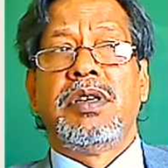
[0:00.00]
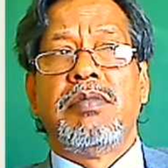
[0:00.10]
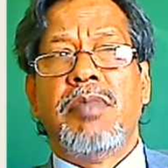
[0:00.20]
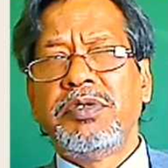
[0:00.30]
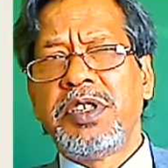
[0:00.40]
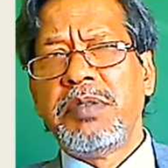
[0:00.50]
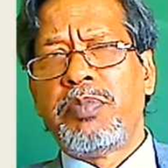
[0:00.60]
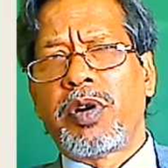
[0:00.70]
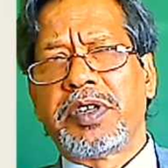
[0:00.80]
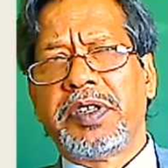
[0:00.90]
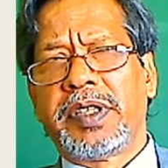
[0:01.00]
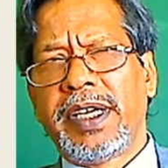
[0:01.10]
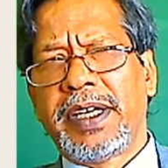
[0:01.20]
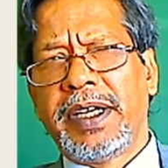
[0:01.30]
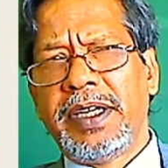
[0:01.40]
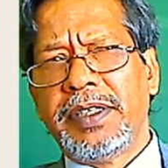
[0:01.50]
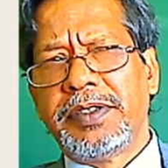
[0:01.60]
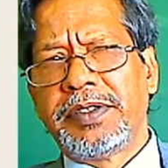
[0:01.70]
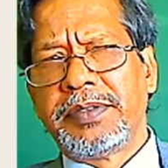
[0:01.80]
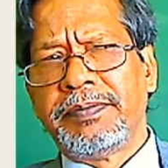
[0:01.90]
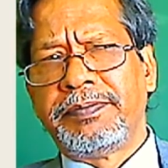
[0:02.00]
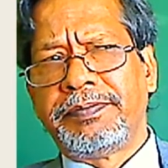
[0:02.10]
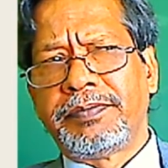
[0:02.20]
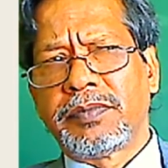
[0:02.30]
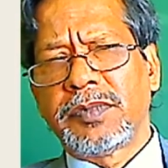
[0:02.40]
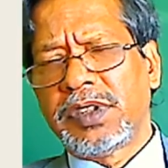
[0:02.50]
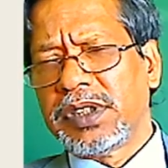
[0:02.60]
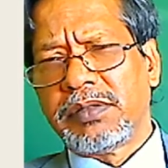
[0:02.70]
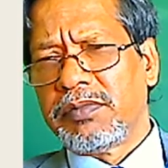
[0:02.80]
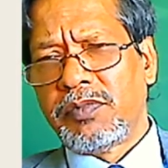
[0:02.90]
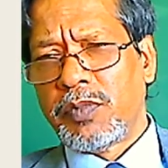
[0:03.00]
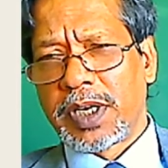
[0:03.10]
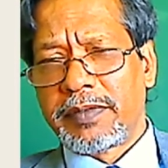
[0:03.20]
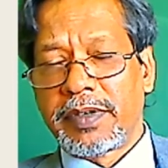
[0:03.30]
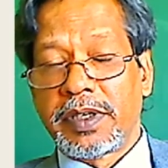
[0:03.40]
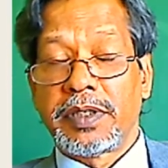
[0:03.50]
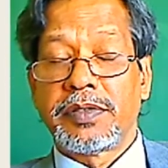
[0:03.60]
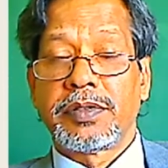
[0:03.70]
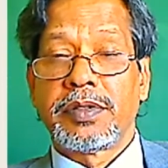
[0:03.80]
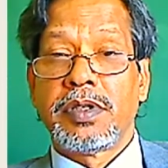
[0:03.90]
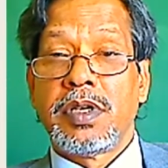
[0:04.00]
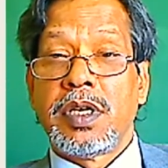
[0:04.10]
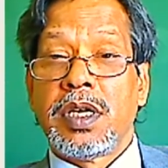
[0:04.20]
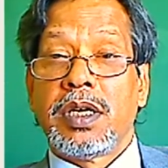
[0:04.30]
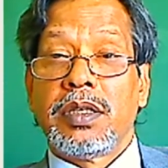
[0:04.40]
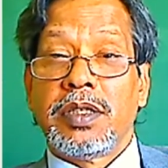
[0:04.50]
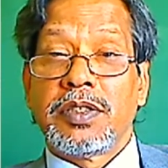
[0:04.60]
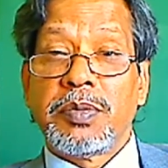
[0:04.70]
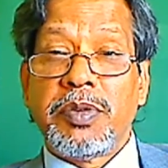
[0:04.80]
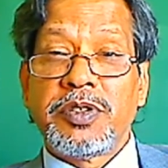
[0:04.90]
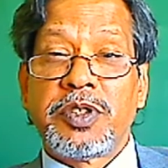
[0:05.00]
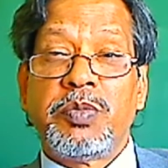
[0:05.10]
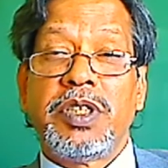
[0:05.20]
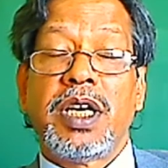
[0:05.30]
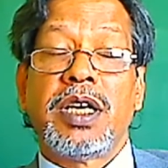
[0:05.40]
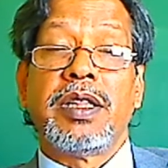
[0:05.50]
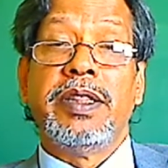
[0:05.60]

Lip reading: most important thing is, then whatever it is. There's supposed to be a